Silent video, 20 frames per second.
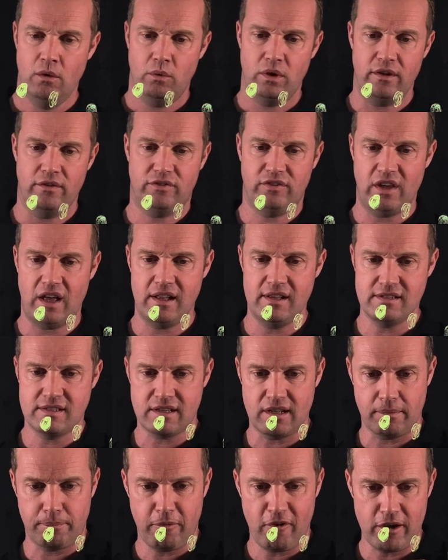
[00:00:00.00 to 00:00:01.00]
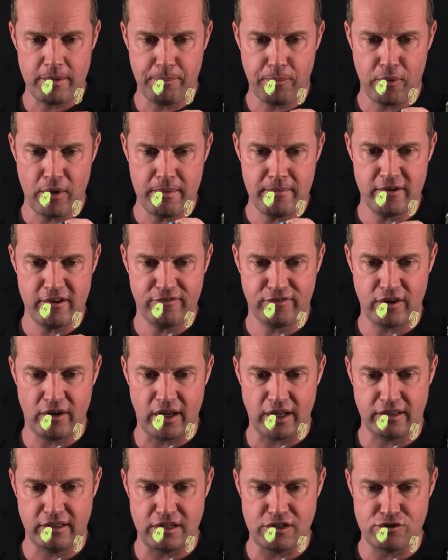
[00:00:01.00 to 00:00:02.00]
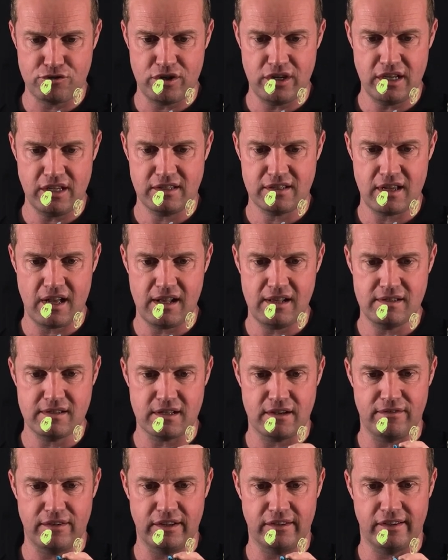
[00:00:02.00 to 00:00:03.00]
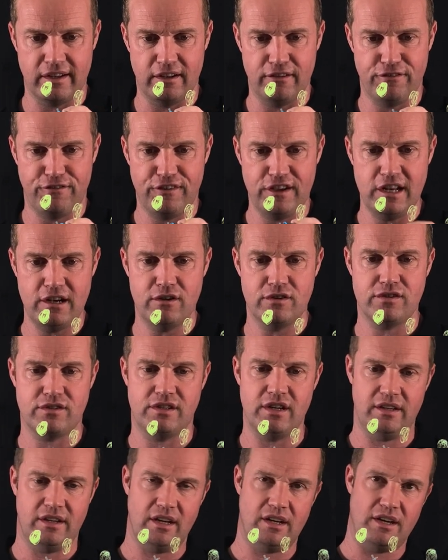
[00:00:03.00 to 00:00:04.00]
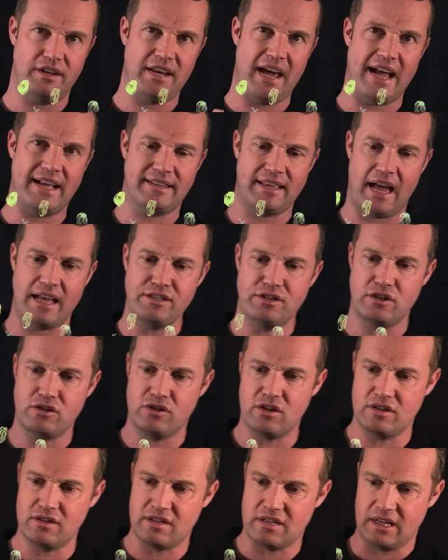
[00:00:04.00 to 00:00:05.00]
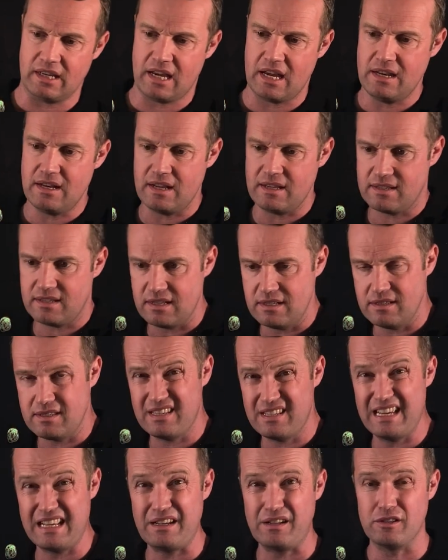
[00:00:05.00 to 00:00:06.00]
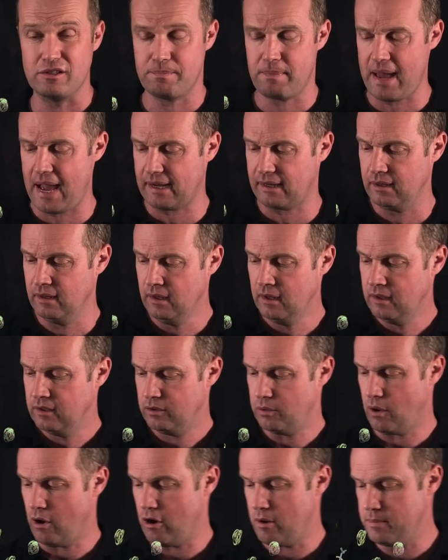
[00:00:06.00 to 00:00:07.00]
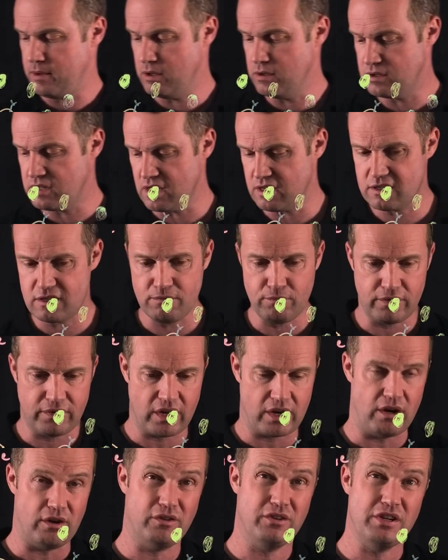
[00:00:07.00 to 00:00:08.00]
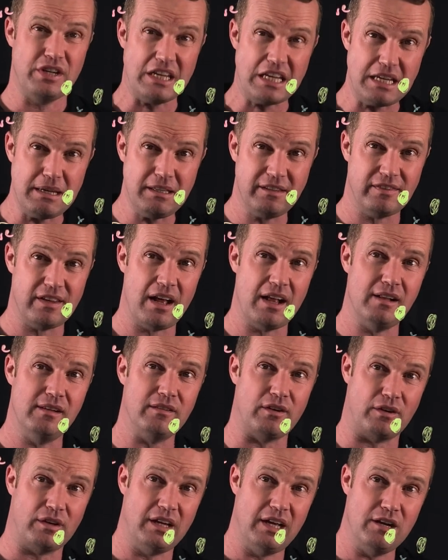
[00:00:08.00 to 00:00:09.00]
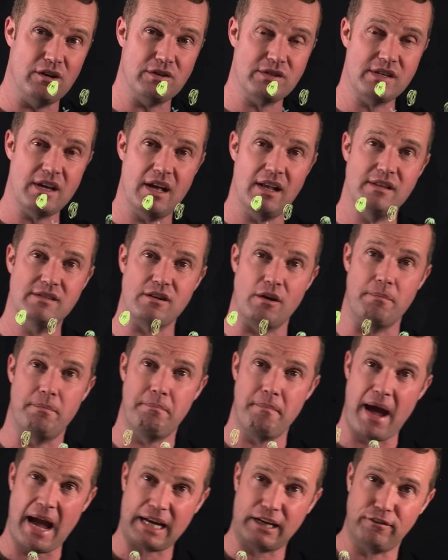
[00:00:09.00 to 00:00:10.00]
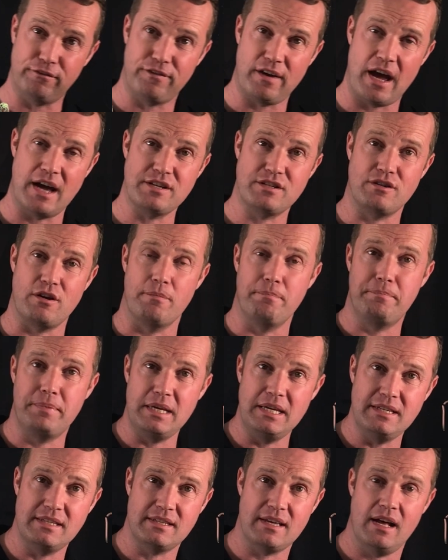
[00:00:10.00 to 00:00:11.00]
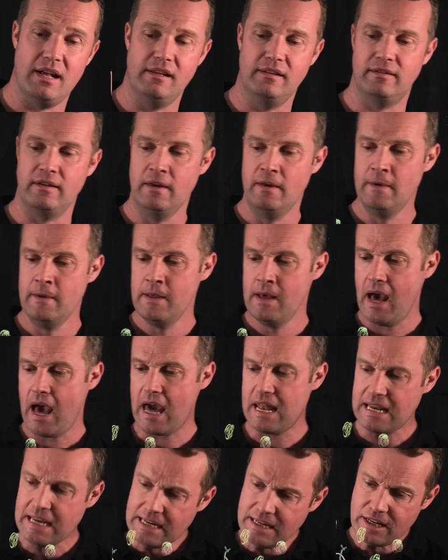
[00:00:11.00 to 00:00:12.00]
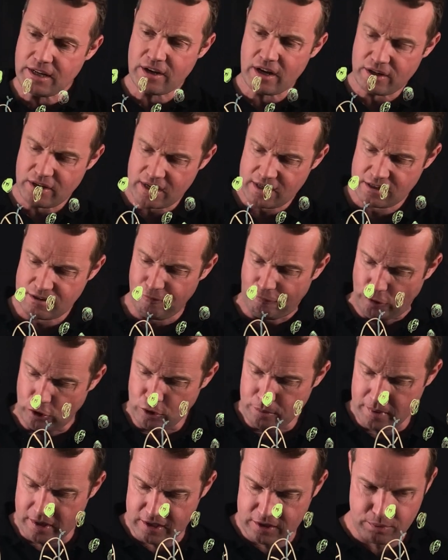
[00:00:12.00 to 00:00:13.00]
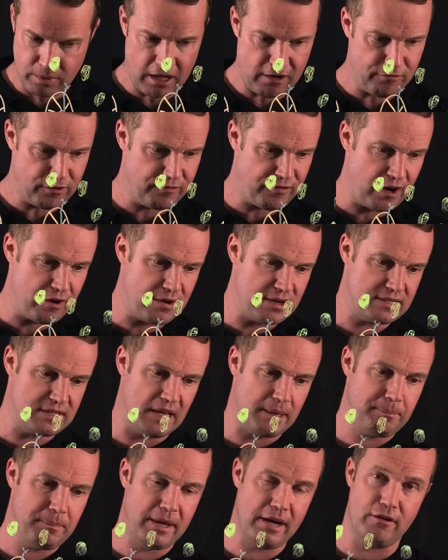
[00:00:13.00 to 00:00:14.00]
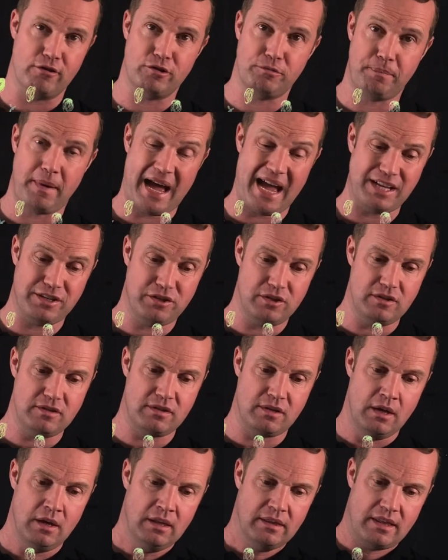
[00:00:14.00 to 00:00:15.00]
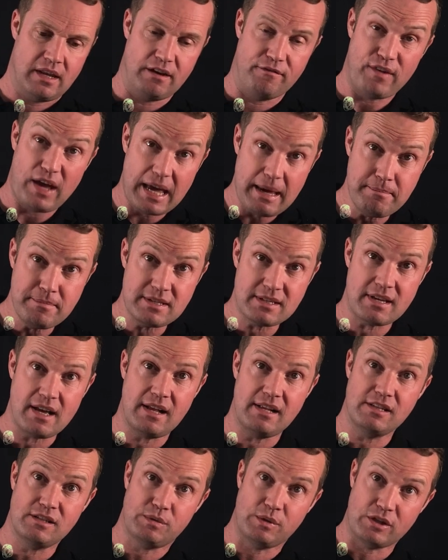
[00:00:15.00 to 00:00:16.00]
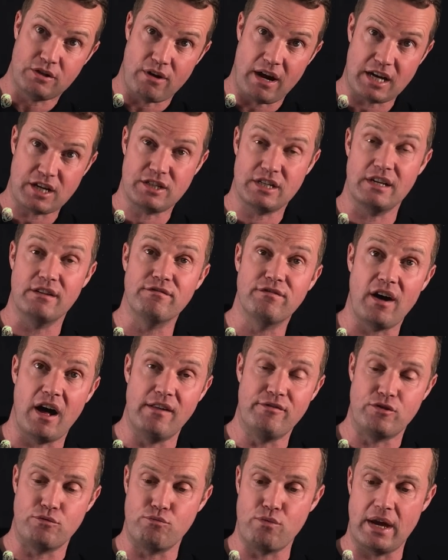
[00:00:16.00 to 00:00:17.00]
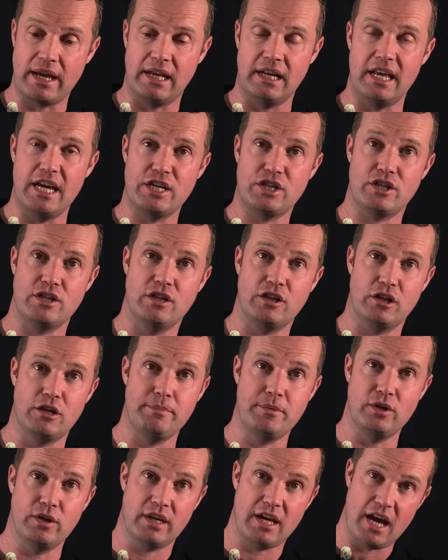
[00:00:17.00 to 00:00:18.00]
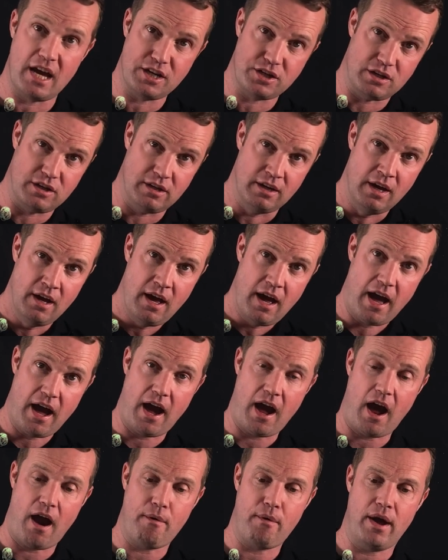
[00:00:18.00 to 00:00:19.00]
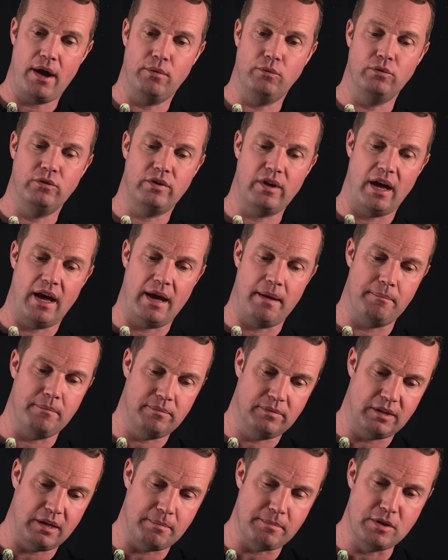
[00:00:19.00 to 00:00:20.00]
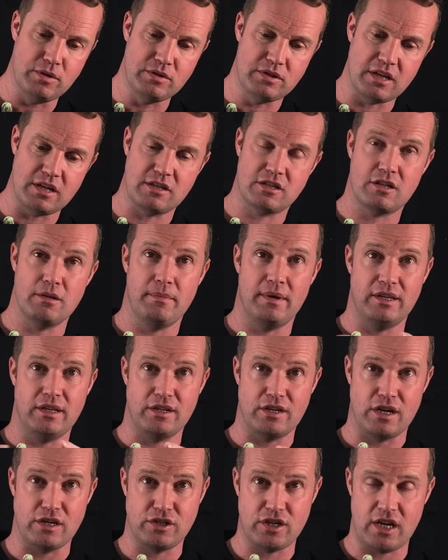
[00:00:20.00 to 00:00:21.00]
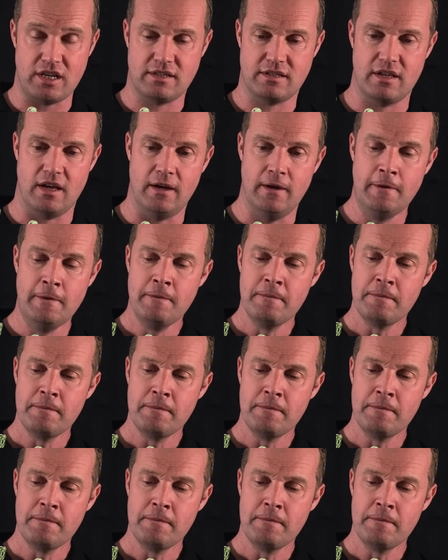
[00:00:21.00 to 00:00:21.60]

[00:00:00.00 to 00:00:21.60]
We have cells that are very primitive. They're like dendritic cells that have these little feelers. They detect antigens, and again, they send signals back to our immune system. We've got our T cells, our killer cells, our macrophages, our B cells. And in the digestive lumen as well, we have areas like Peyer's patches that have M cells, which are actually involved in regulation and communication around the immune system and the digesta.